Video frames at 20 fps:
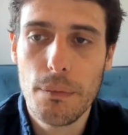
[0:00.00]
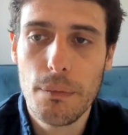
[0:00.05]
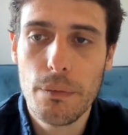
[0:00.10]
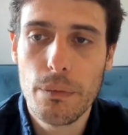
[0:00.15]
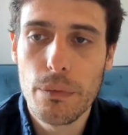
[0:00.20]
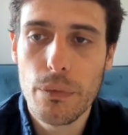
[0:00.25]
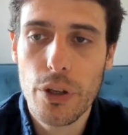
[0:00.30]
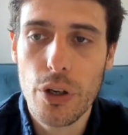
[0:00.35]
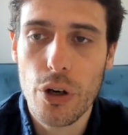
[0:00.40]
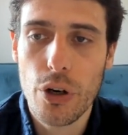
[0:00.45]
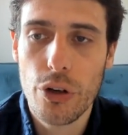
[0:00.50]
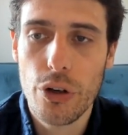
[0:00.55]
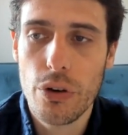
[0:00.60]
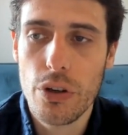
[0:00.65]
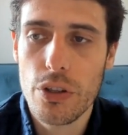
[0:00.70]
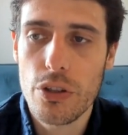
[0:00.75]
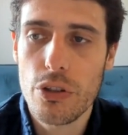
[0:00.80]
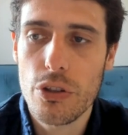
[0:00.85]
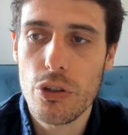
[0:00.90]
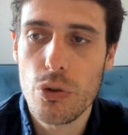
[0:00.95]
you know,
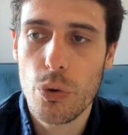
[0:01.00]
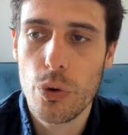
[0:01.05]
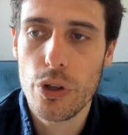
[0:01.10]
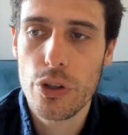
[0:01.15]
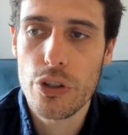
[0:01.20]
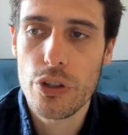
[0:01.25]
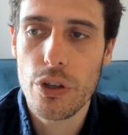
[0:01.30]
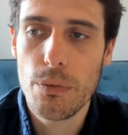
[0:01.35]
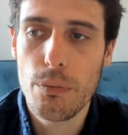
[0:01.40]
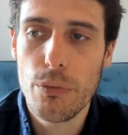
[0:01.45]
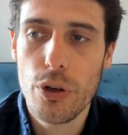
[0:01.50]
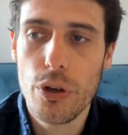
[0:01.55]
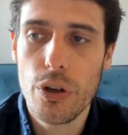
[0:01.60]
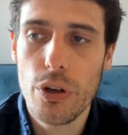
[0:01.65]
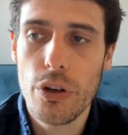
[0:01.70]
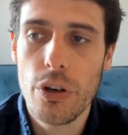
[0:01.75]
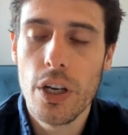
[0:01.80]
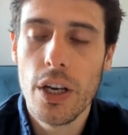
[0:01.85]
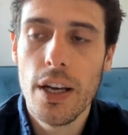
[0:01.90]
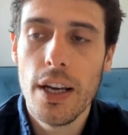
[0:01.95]
Uranus in Taurus and moon
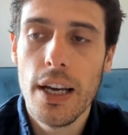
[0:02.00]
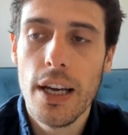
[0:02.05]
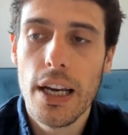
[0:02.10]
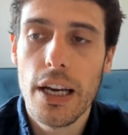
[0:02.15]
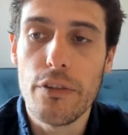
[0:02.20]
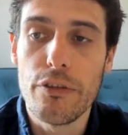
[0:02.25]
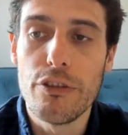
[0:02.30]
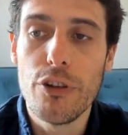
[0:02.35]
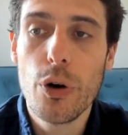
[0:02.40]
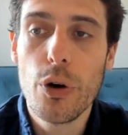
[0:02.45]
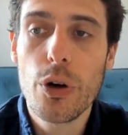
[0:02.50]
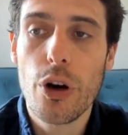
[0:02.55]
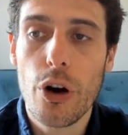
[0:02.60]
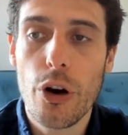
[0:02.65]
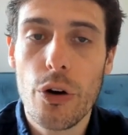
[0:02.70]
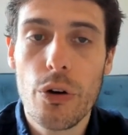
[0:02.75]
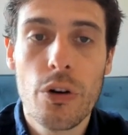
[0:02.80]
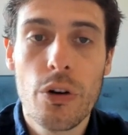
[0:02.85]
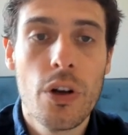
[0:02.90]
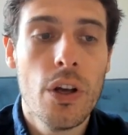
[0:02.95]
in
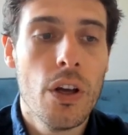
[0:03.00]
Virgo.